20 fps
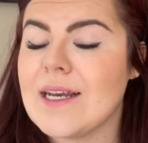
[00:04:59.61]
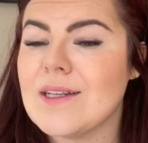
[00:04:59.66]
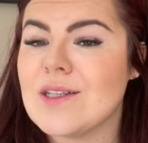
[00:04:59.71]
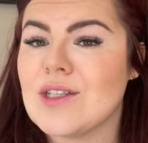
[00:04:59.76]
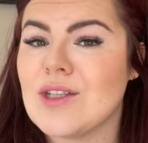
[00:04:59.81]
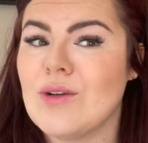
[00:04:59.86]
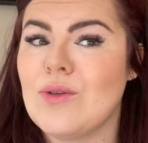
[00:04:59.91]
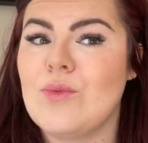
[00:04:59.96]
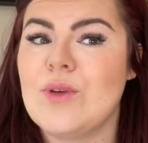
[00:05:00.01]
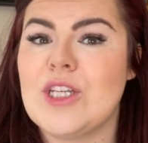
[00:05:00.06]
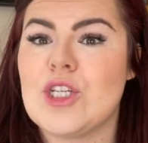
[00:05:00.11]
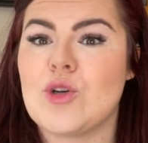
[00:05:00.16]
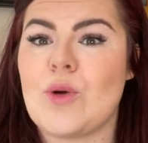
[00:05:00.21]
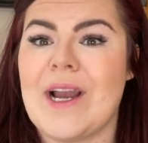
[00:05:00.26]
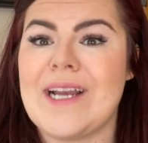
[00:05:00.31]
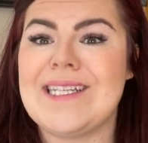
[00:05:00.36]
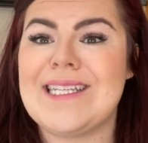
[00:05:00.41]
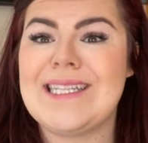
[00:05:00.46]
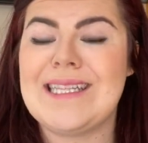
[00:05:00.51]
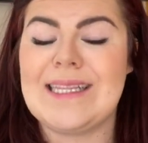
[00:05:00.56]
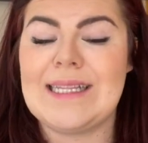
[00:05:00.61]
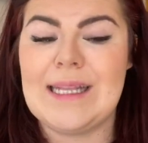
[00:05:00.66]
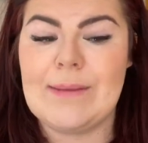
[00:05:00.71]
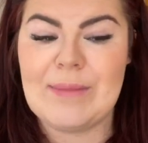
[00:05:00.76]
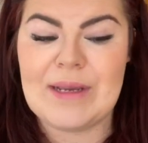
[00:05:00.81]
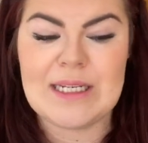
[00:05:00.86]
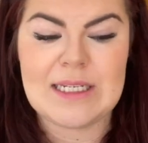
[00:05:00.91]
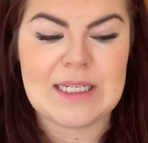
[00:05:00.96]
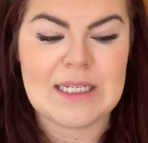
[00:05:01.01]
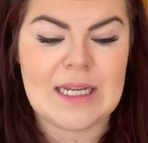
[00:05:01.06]
so we try to
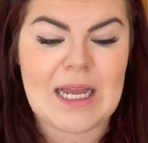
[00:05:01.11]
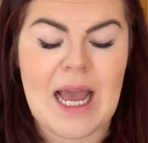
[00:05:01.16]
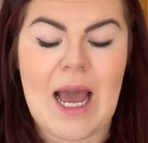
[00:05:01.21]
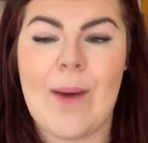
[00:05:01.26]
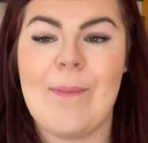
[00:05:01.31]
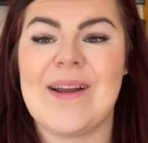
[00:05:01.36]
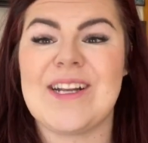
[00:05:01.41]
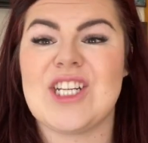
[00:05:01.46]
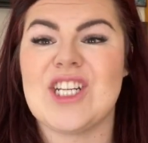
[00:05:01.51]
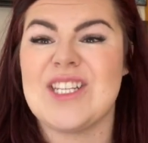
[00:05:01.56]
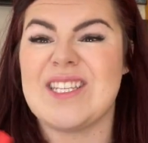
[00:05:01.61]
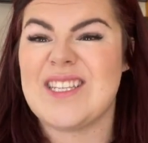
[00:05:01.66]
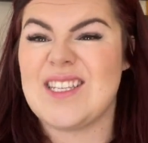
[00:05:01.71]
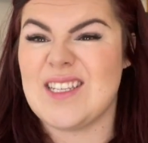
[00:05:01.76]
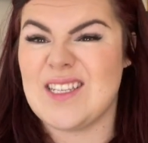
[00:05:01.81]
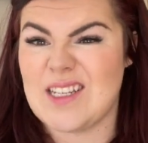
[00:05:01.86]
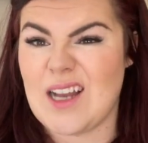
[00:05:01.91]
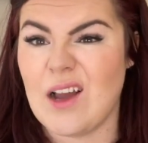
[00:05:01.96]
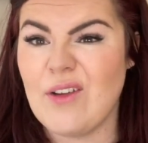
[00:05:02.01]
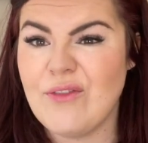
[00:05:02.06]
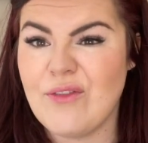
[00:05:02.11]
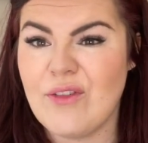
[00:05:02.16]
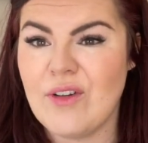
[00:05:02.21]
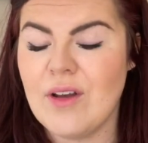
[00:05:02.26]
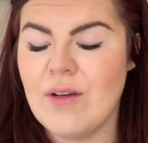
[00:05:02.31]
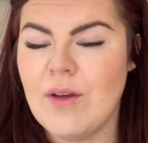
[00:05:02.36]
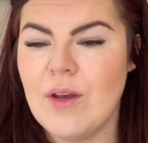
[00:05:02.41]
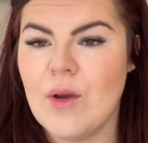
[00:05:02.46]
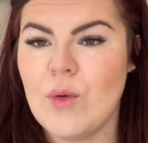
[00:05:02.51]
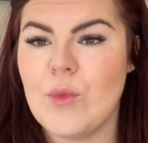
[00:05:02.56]
limit how much stuff
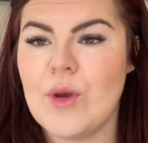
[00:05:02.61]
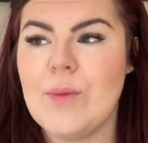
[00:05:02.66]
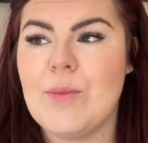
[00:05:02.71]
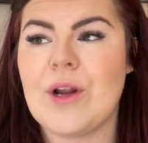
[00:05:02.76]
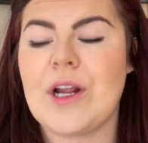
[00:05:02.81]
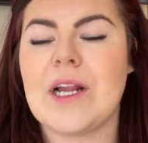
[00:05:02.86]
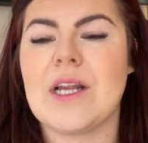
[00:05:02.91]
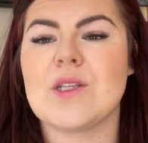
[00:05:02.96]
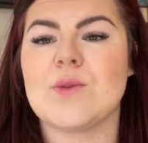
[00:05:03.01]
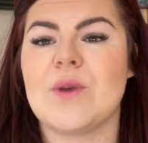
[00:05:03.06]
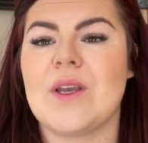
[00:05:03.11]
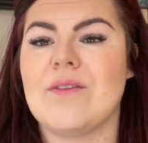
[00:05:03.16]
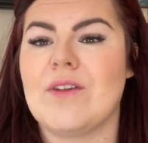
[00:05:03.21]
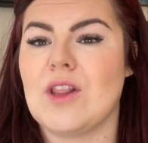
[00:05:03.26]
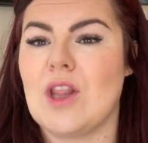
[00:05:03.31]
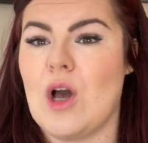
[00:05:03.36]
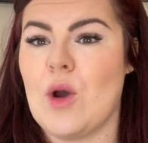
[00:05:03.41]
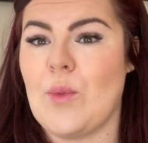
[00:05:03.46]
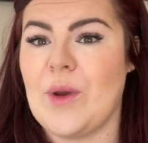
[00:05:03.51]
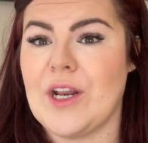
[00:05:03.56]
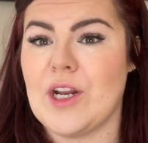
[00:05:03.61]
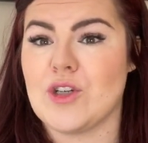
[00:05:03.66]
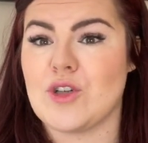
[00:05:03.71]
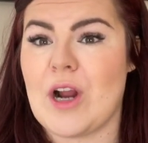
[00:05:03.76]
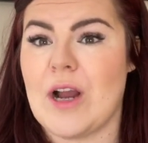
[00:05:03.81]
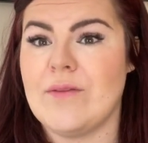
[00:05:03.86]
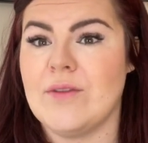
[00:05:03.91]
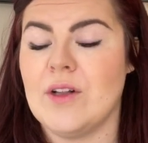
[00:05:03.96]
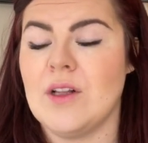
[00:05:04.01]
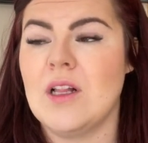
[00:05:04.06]
we bring because we have a long way to
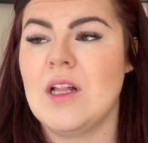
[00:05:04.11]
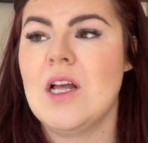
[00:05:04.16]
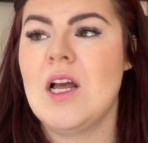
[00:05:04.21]
travel.